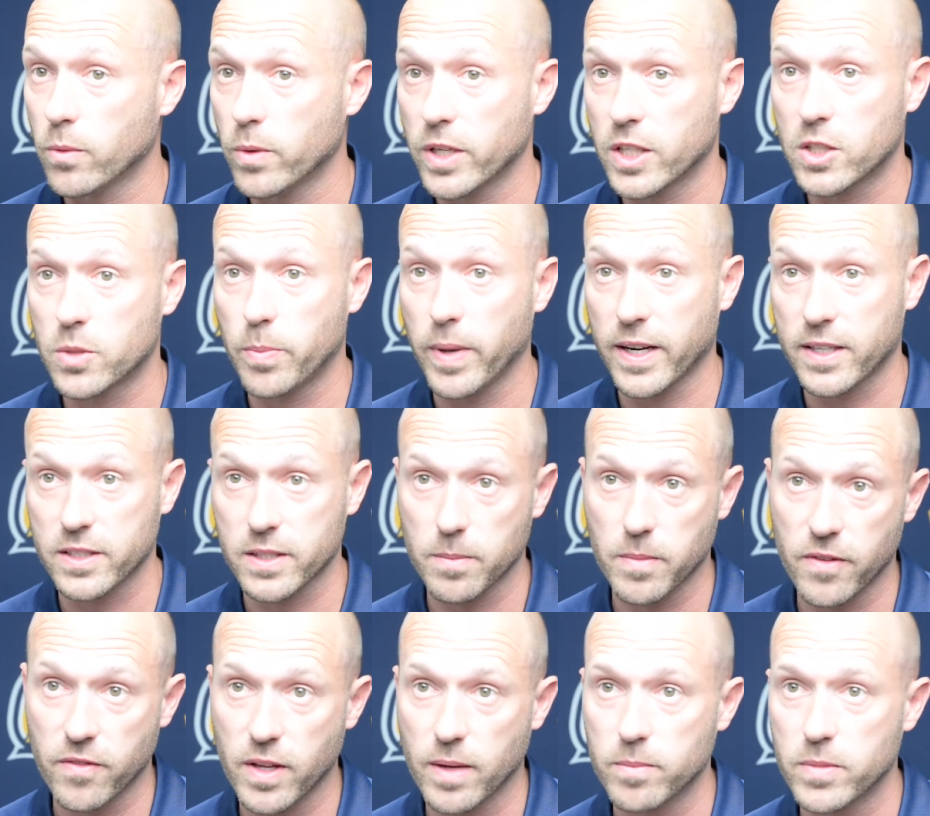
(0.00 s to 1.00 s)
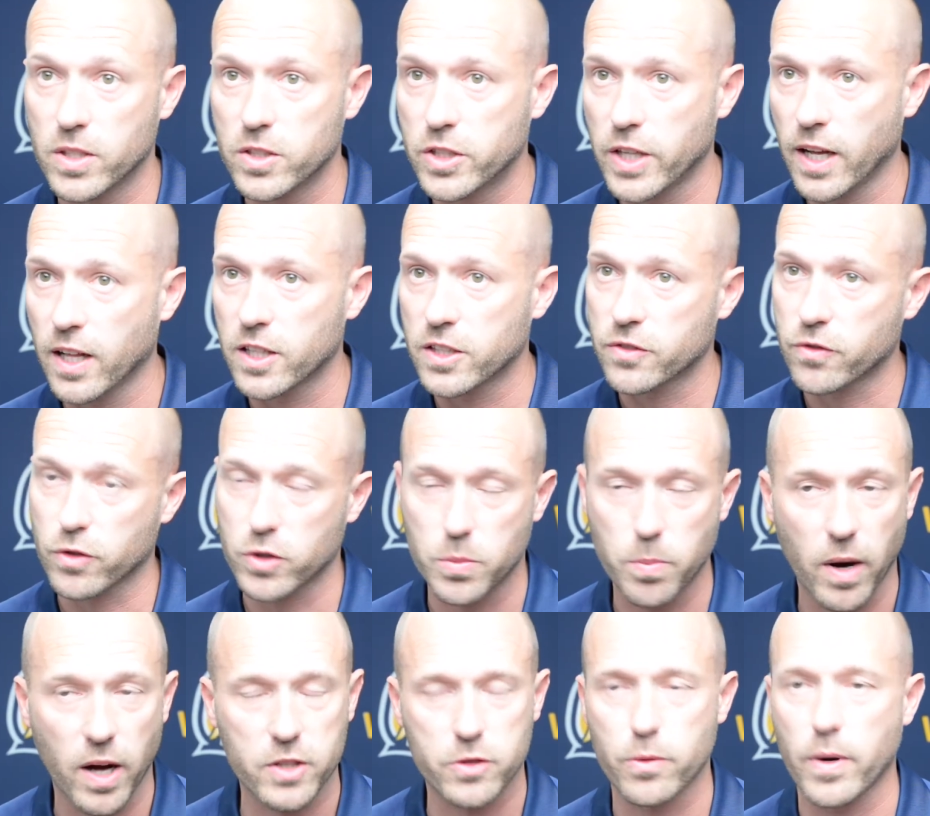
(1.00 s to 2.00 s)
We expect some of them to challenge for
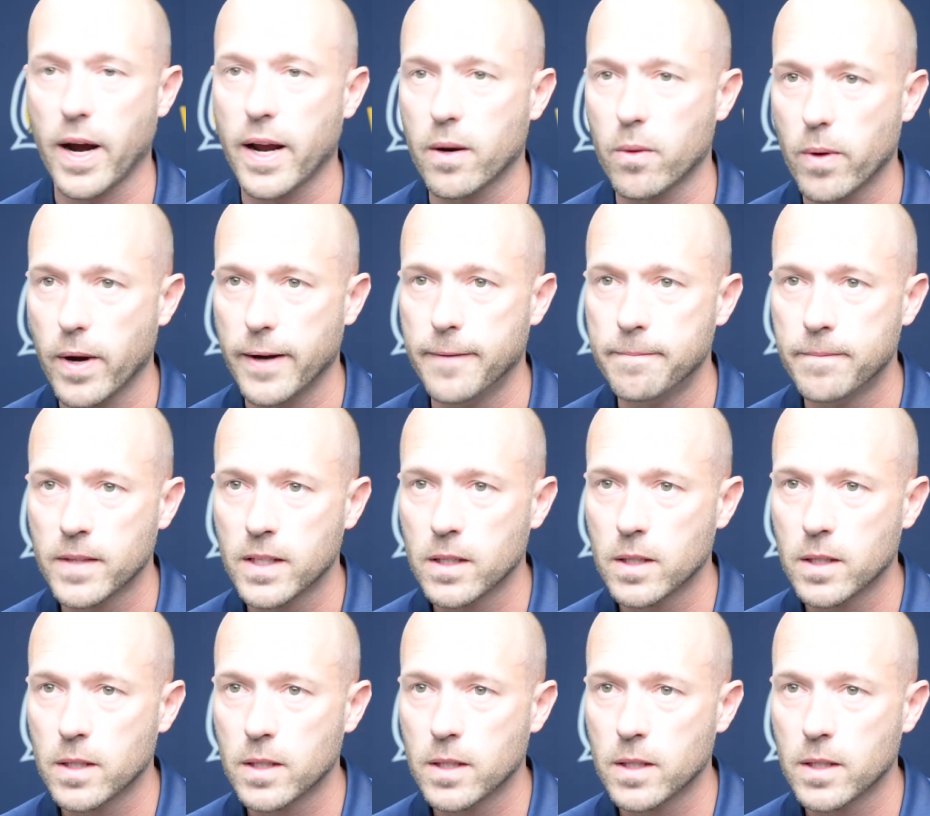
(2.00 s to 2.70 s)
spots right away.